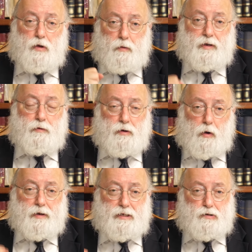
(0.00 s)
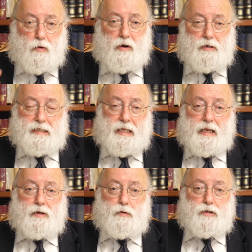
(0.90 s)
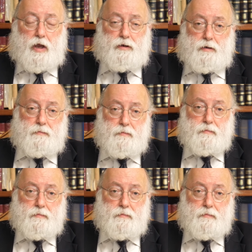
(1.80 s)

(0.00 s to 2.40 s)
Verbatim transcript: knowing we're going strong and standing with Torah.